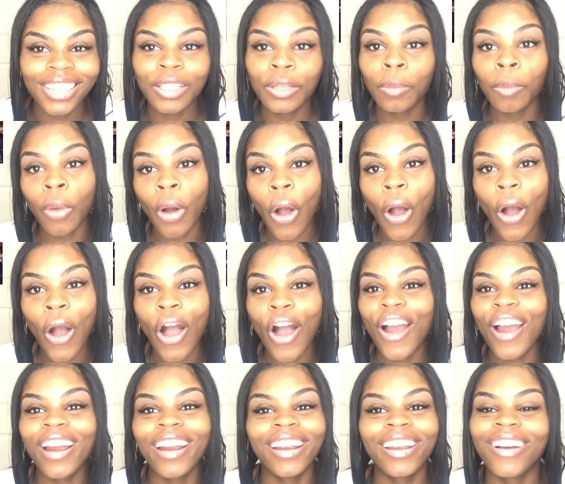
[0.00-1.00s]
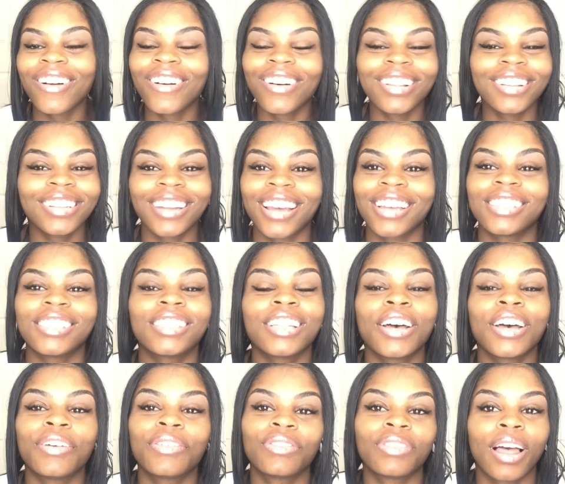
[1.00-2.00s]
at the bar and all of that
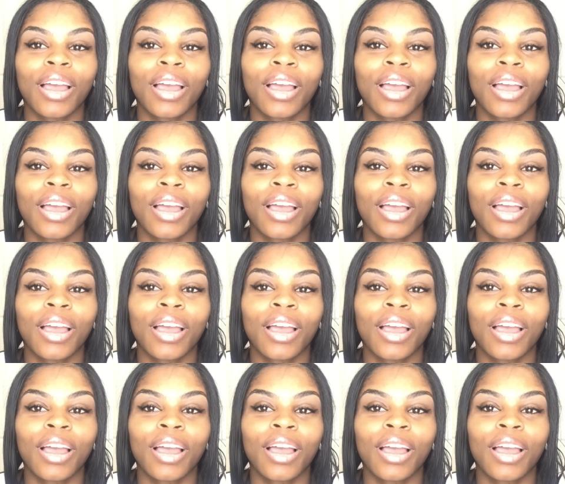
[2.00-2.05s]
stuff.